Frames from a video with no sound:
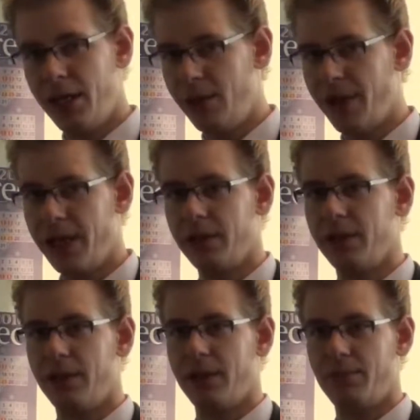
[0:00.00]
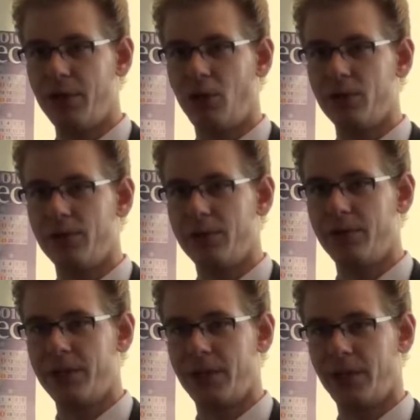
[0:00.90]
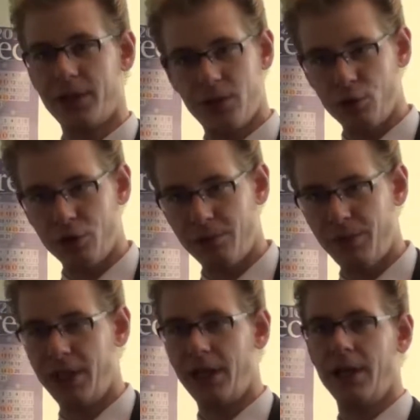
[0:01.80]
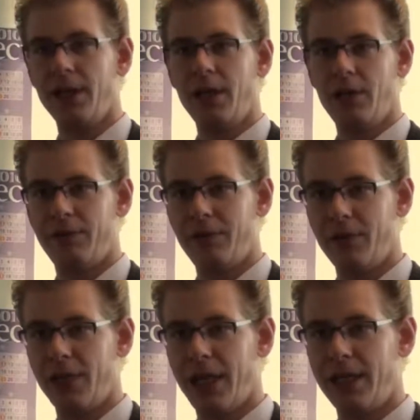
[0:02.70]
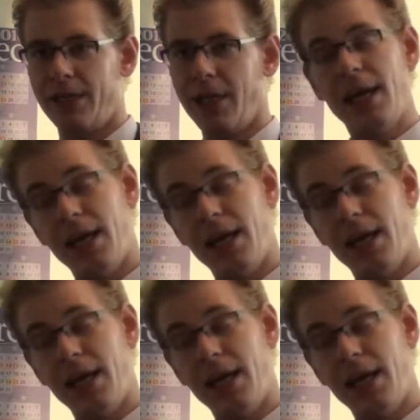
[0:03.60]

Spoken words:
email, but also increasingly social media of different kinds.